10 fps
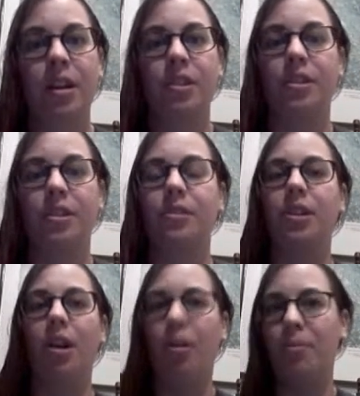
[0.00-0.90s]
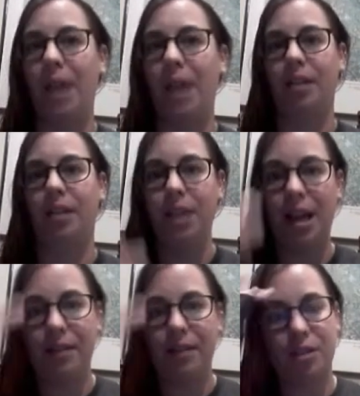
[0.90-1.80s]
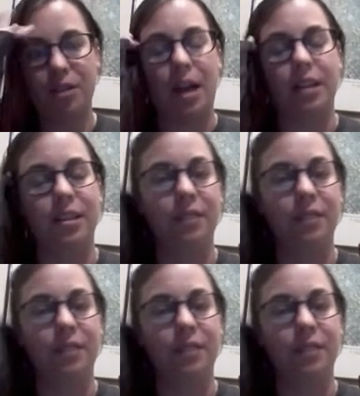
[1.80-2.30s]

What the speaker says: So to go back, we have to go back to